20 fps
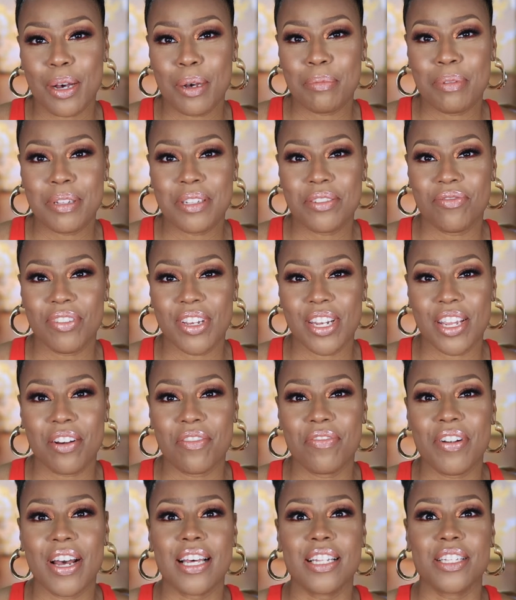hope this video
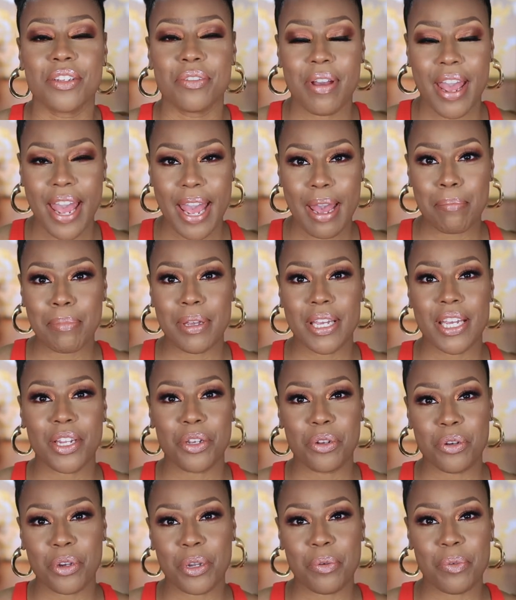finds you happy
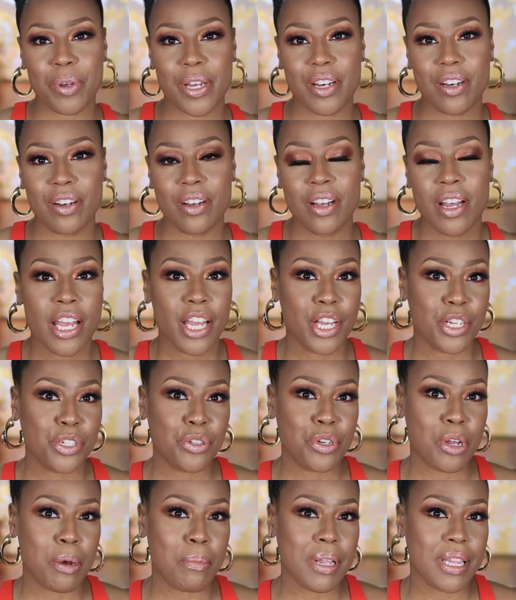and doing well. As you
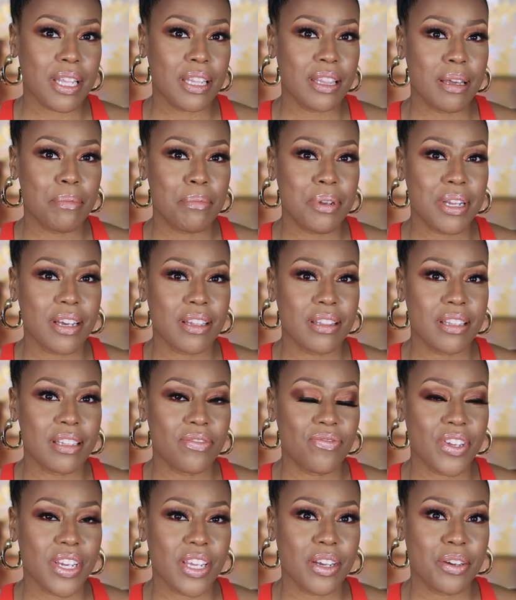know by the thumbnail, this
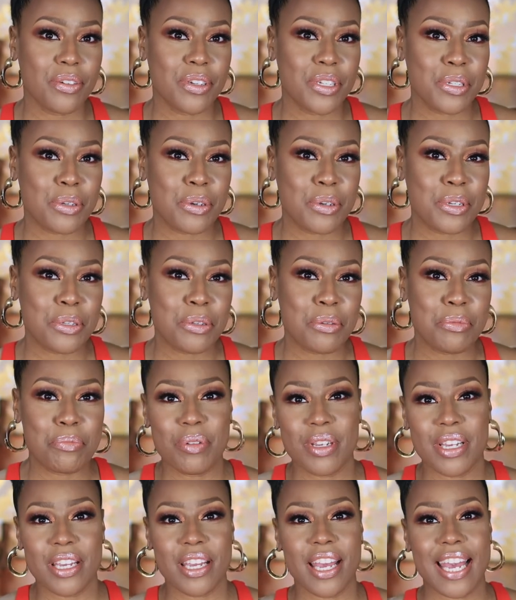video is going to
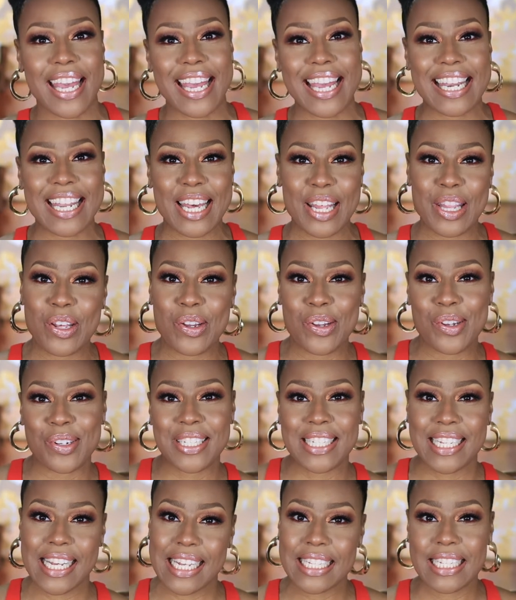be another
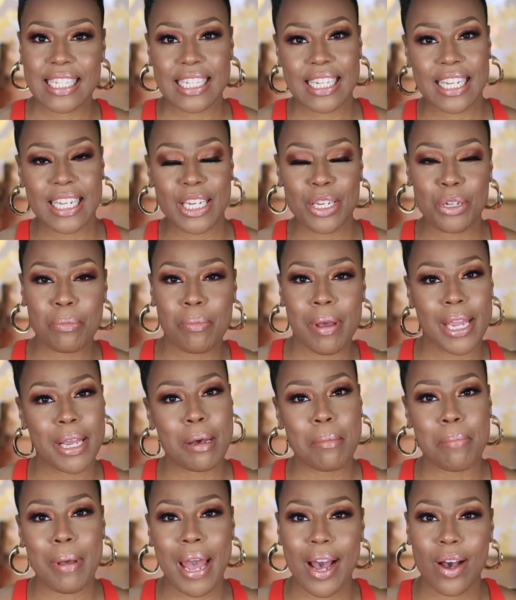testing new
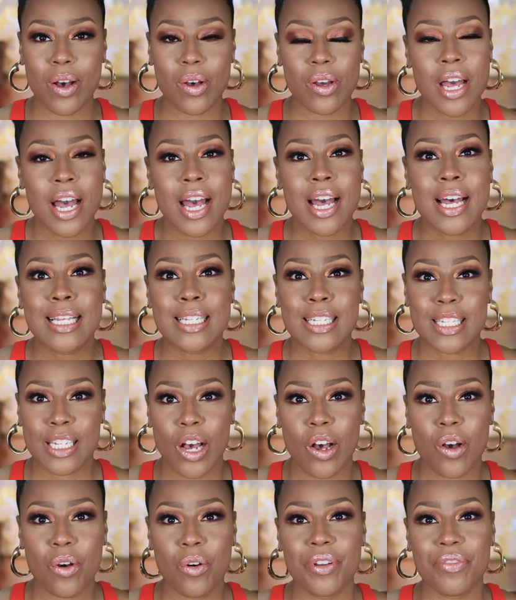makeup out.
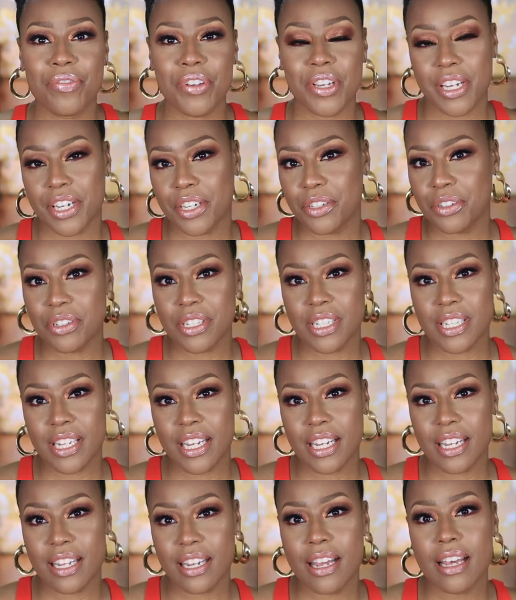So if you're
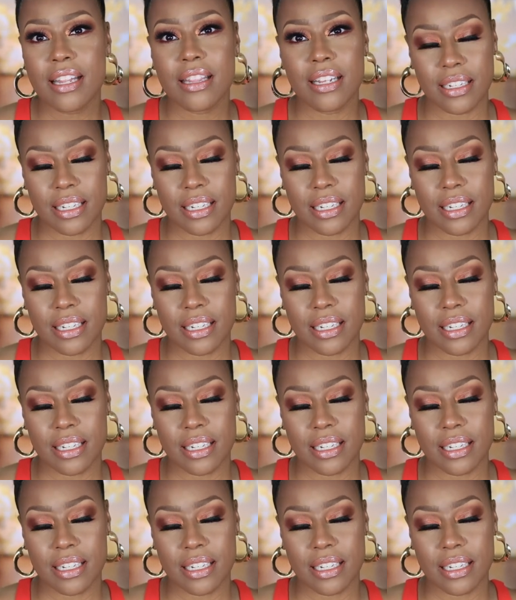interested, then